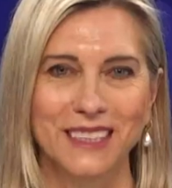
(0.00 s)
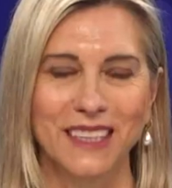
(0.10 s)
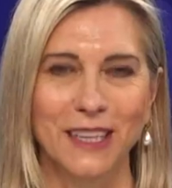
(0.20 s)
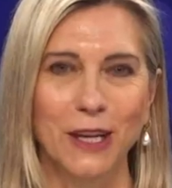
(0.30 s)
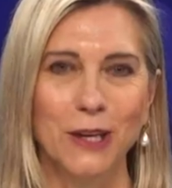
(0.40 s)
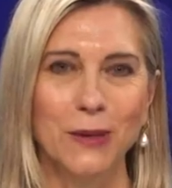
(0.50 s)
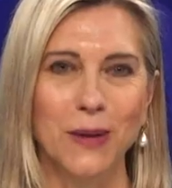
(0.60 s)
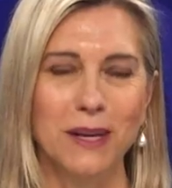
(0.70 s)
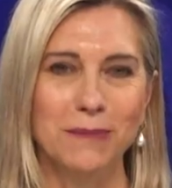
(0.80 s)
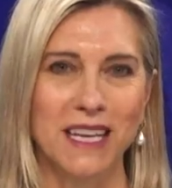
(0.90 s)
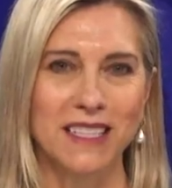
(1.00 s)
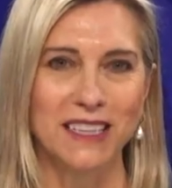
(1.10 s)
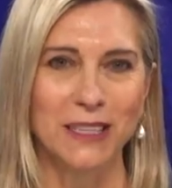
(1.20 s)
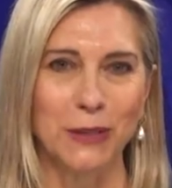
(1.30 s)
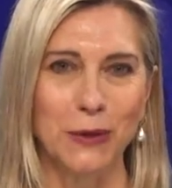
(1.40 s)
Hello, I'm
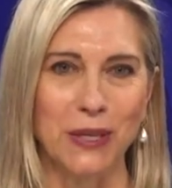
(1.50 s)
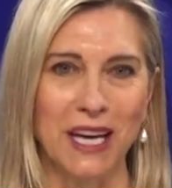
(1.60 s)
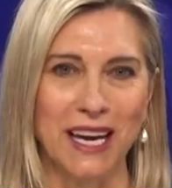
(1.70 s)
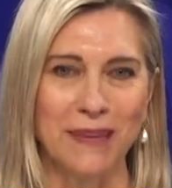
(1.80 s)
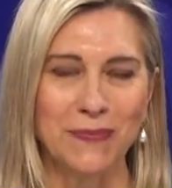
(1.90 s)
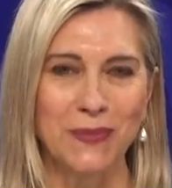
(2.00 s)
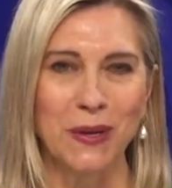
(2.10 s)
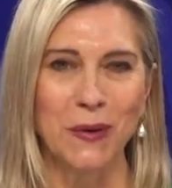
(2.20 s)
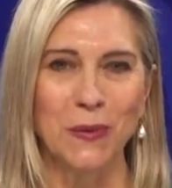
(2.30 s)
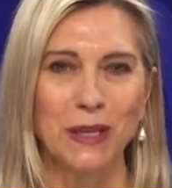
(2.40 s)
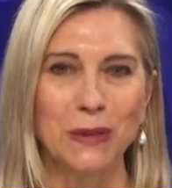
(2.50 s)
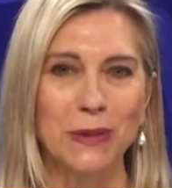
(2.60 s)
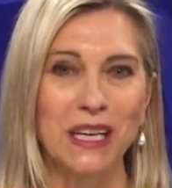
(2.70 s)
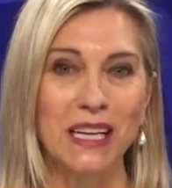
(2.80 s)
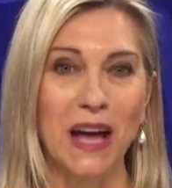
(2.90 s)
Daniela Couillet. We are
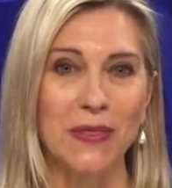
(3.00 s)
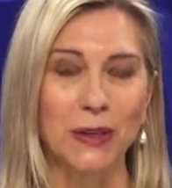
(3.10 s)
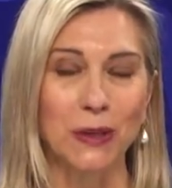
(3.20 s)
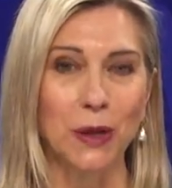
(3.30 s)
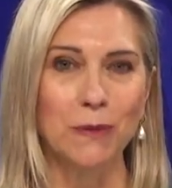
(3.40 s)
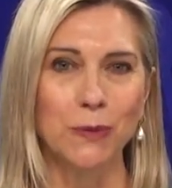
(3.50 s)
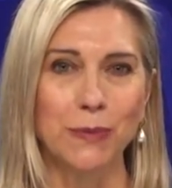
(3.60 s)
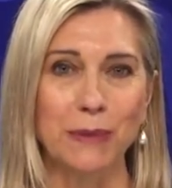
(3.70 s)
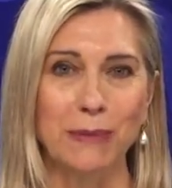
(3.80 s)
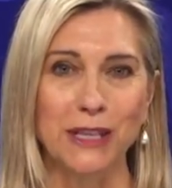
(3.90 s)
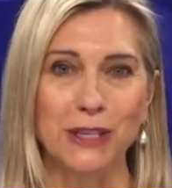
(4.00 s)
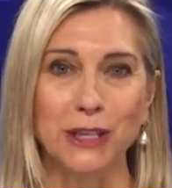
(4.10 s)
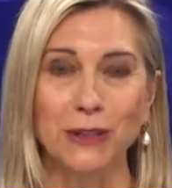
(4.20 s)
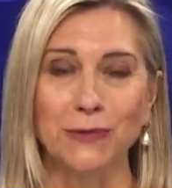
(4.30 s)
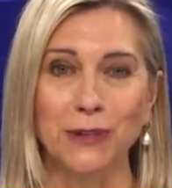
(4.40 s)
looking at the global big
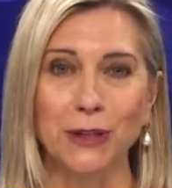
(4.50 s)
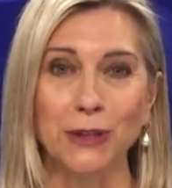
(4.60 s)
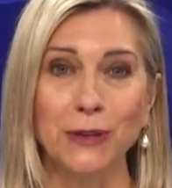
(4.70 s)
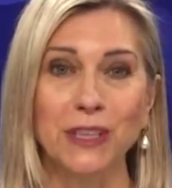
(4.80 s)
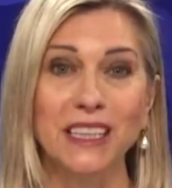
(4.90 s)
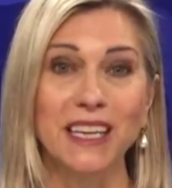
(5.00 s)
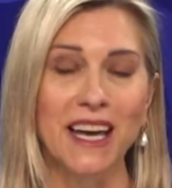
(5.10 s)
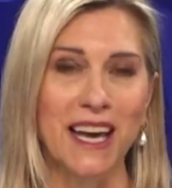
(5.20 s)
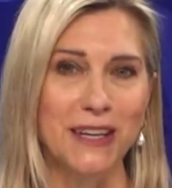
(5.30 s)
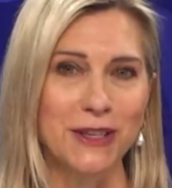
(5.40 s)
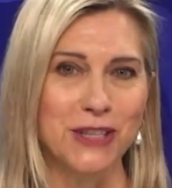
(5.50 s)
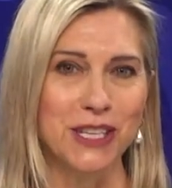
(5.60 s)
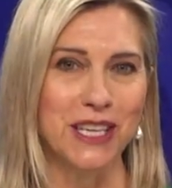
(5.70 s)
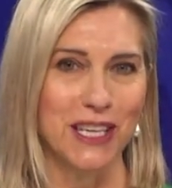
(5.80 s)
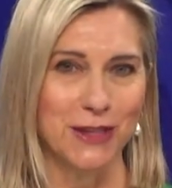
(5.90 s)
picture for the nuclear
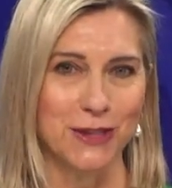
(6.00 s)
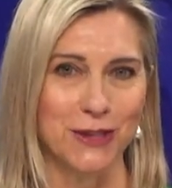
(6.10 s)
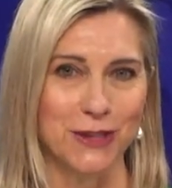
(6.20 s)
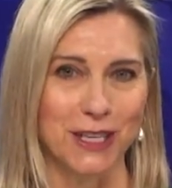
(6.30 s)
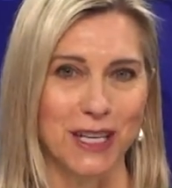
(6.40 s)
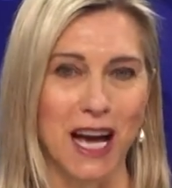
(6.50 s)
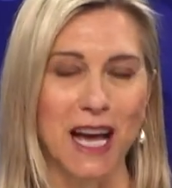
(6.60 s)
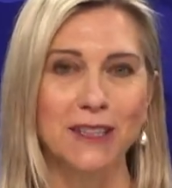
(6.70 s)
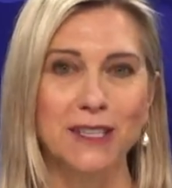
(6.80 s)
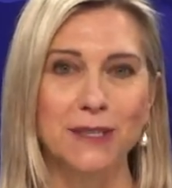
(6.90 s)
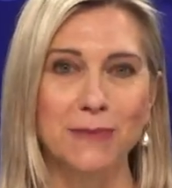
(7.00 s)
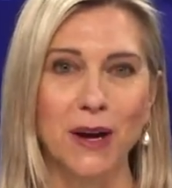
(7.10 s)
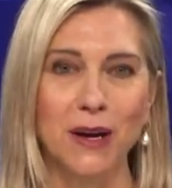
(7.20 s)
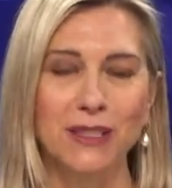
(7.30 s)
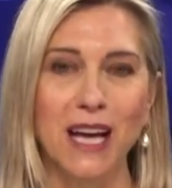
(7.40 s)
energy industry and the
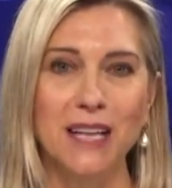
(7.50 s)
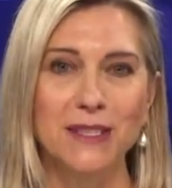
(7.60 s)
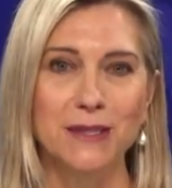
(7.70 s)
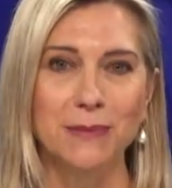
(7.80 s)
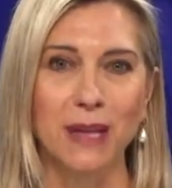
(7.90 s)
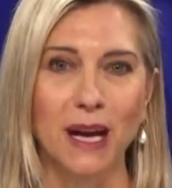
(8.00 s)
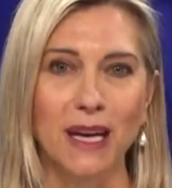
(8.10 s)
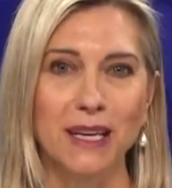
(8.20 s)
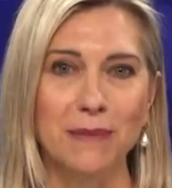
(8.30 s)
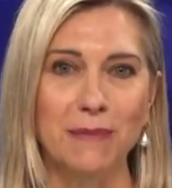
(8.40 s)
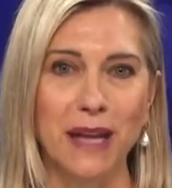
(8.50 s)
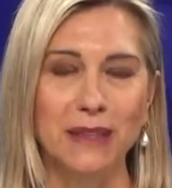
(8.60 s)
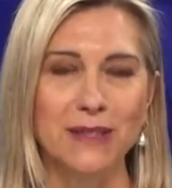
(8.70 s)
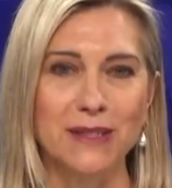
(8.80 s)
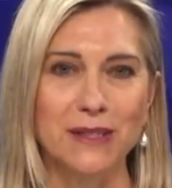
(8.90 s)
demand and supply
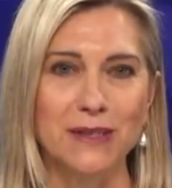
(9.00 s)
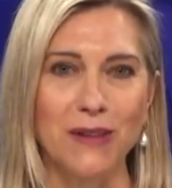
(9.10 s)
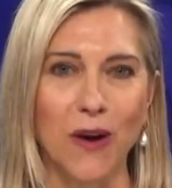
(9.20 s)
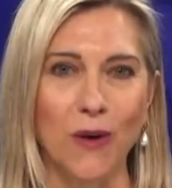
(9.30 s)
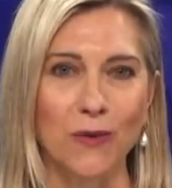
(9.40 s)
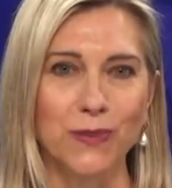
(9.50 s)
imbalances of